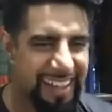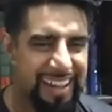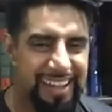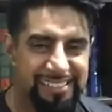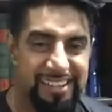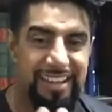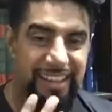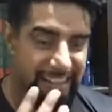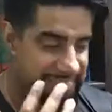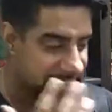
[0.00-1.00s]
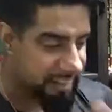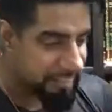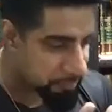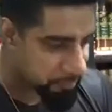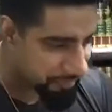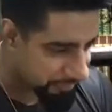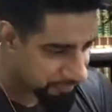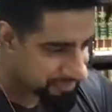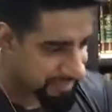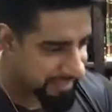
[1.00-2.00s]
as as Ghalib would
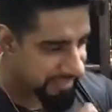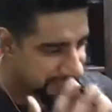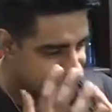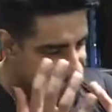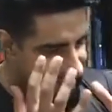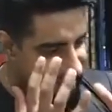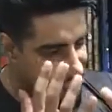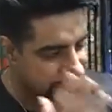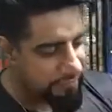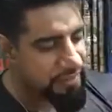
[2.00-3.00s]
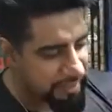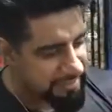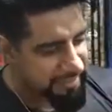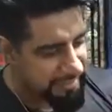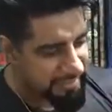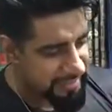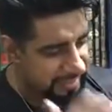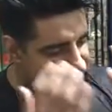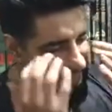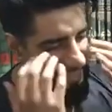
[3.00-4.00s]
often say, at least if nothing, then at
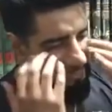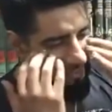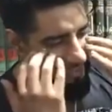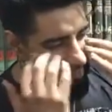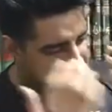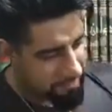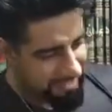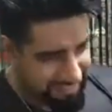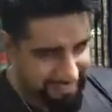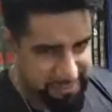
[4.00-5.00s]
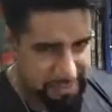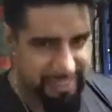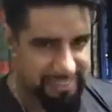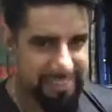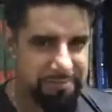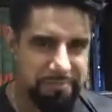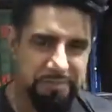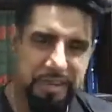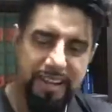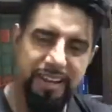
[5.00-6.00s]
least let me just look at look at them.
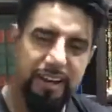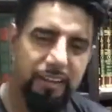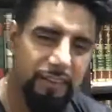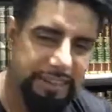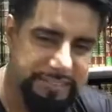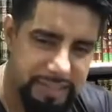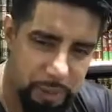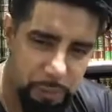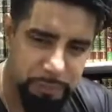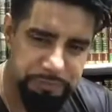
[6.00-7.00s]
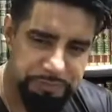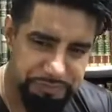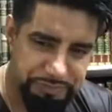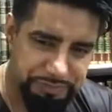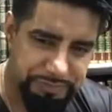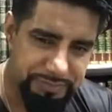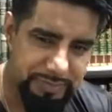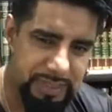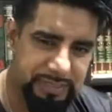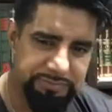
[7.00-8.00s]
Right, so
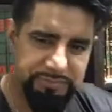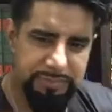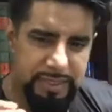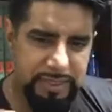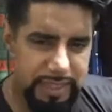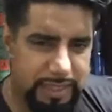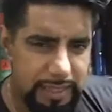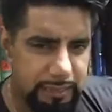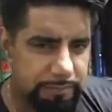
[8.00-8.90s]
the